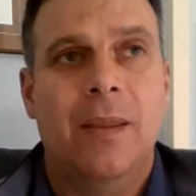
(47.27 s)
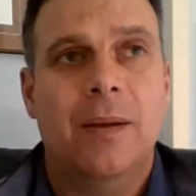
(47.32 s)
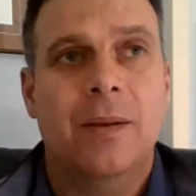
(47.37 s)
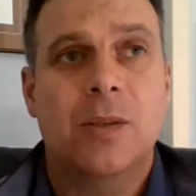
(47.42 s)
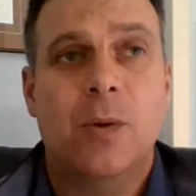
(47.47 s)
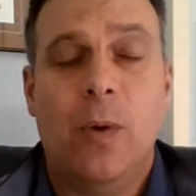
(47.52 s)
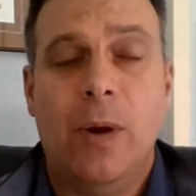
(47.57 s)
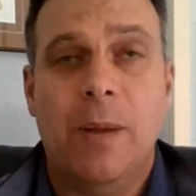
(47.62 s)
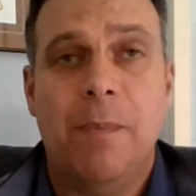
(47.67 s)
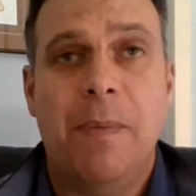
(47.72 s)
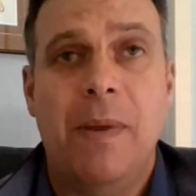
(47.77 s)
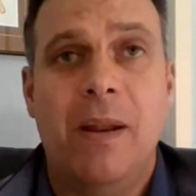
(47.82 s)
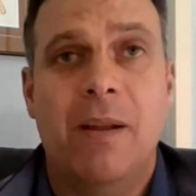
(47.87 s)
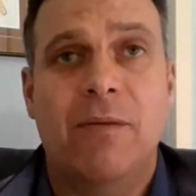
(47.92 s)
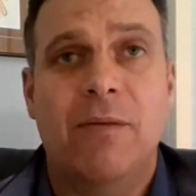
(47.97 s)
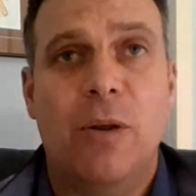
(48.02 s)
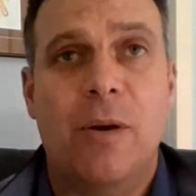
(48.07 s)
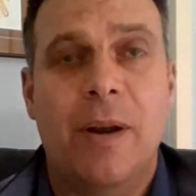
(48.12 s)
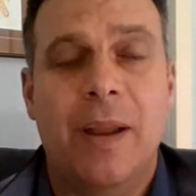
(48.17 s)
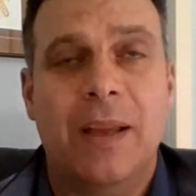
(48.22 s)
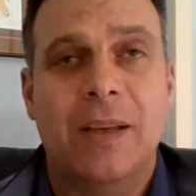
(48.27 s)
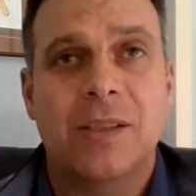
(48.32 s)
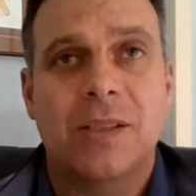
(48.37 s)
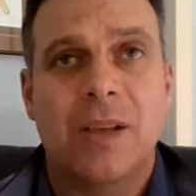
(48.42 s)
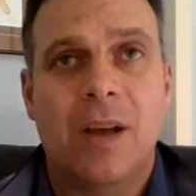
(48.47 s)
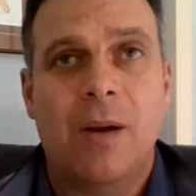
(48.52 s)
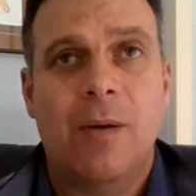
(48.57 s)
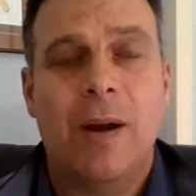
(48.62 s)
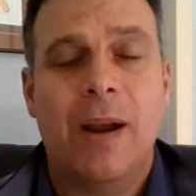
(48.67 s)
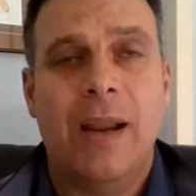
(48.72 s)
there's quite a bit of
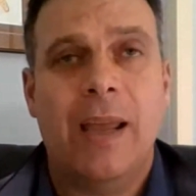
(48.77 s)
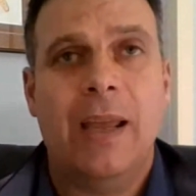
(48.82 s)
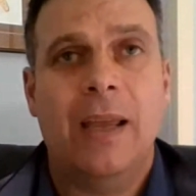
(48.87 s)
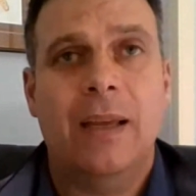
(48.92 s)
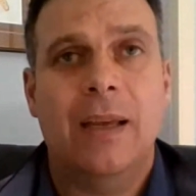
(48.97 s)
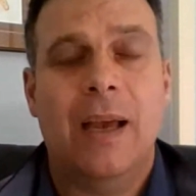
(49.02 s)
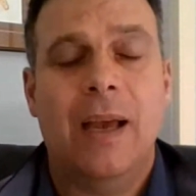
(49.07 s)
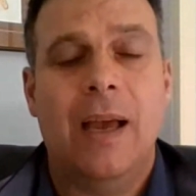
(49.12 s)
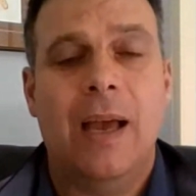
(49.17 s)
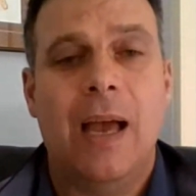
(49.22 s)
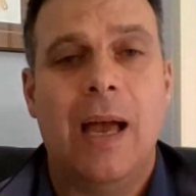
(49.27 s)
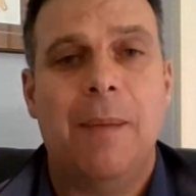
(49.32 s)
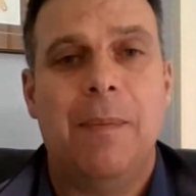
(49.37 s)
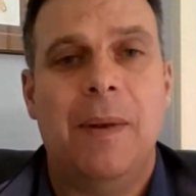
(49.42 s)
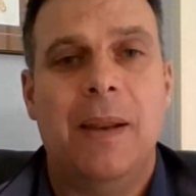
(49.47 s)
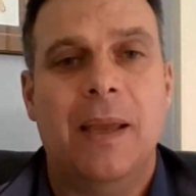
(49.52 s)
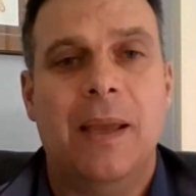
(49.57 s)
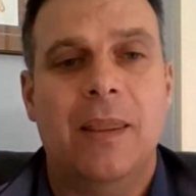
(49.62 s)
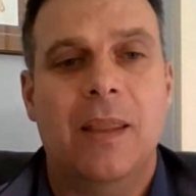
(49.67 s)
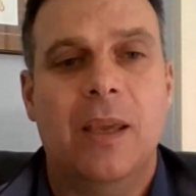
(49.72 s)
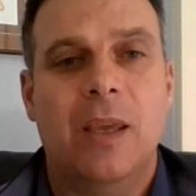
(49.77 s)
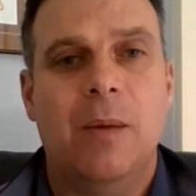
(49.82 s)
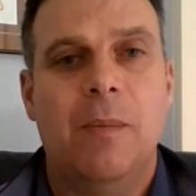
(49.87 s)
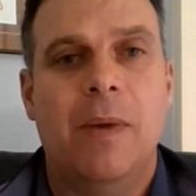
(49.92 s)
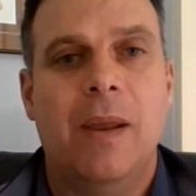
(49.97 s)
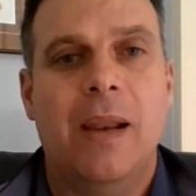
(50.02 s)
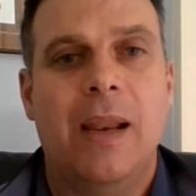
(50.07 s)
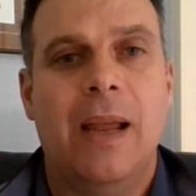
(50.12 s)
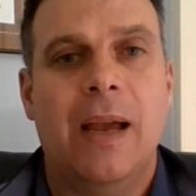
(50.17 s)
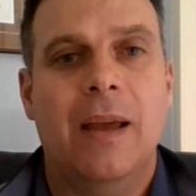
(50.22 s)
learnings already happening in the
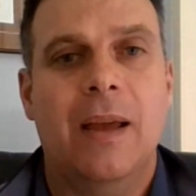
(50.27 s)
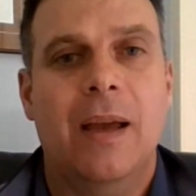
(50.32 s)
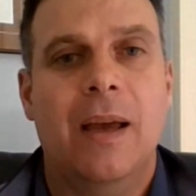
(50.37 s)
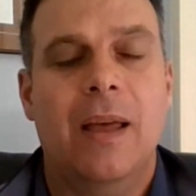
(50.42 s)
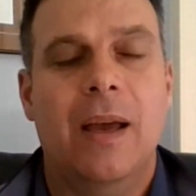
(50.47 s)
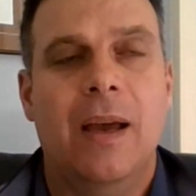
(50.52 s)
community.